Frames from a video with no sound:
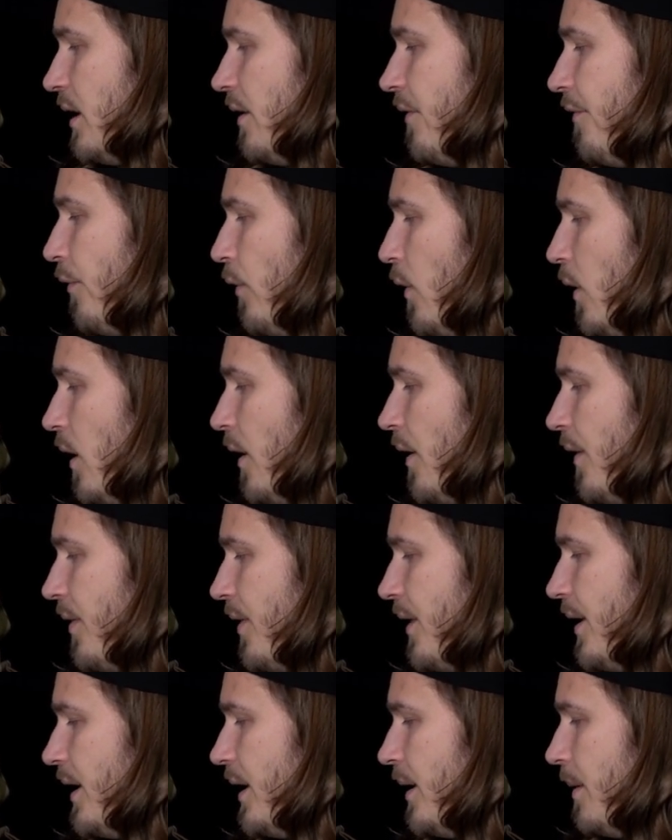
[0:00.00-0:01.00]
for
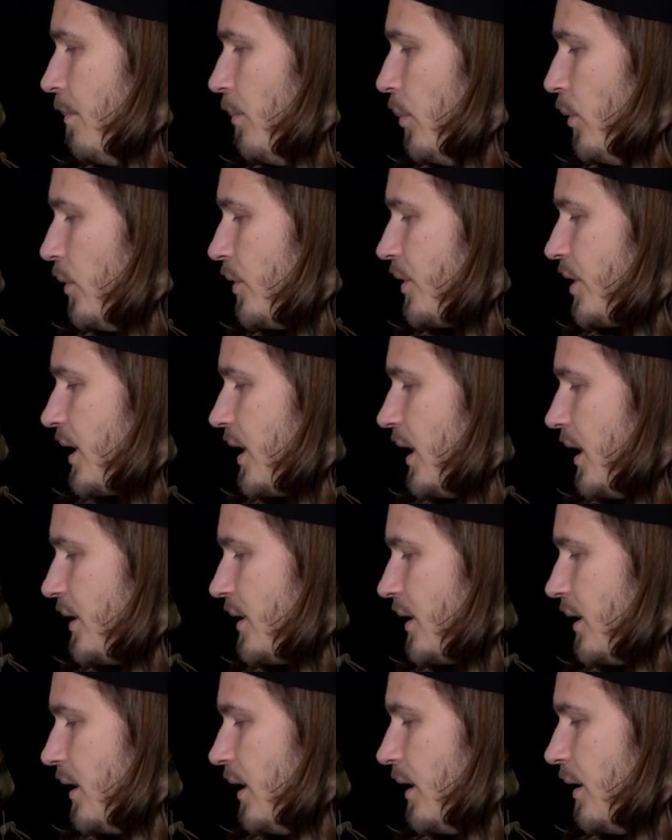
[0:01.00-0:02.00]
the bolt
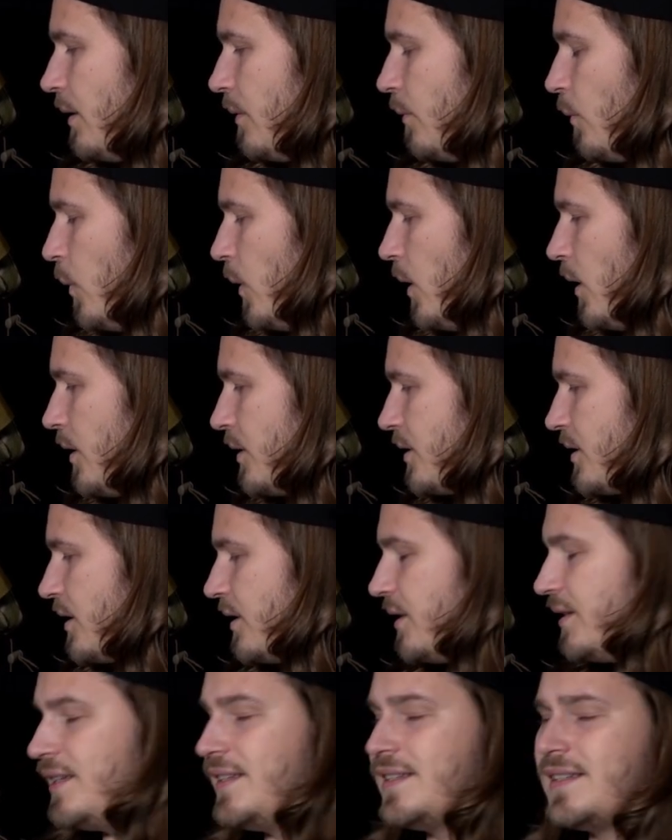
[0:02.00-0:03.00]
cutter was
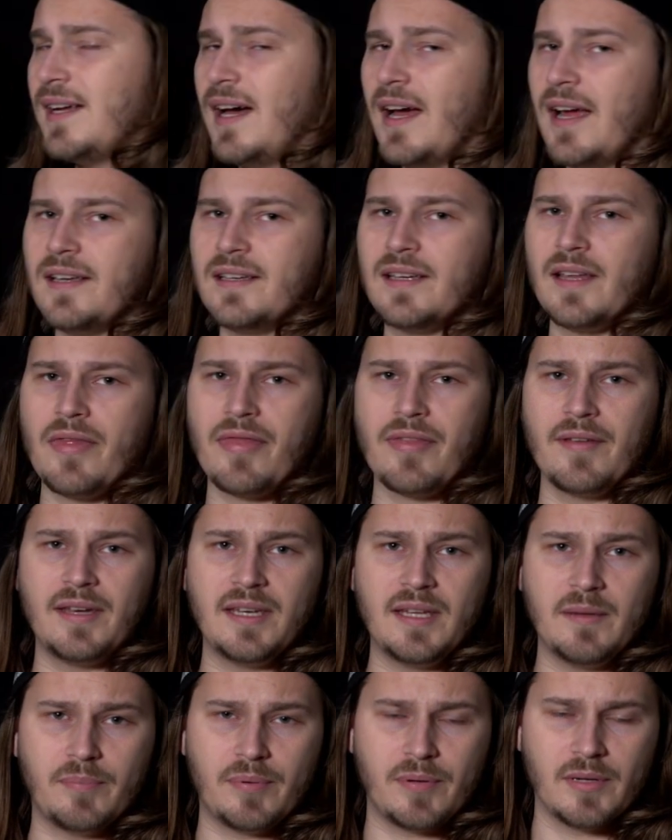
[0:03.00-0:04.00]
designed and
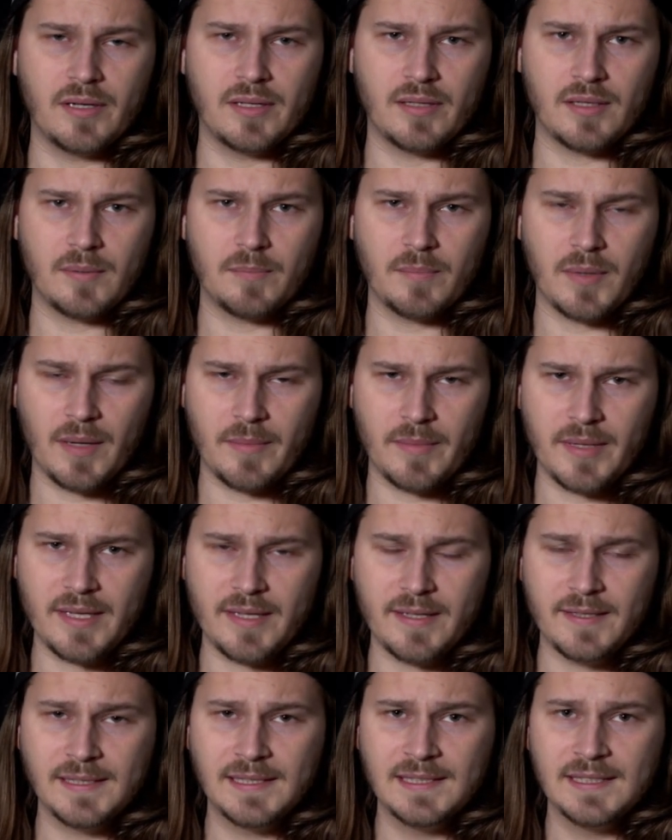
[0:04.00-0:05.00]
3D printed by
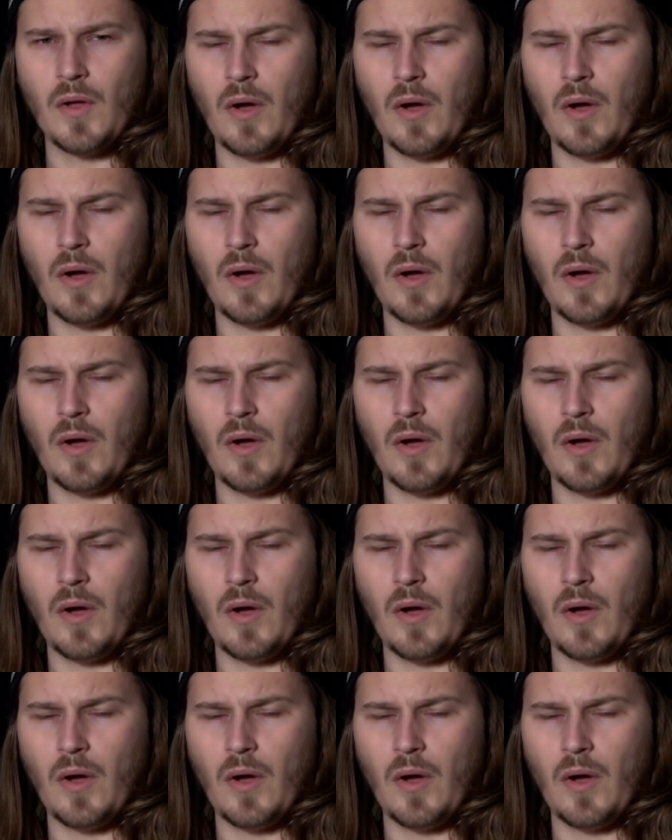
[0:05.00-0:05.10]
me.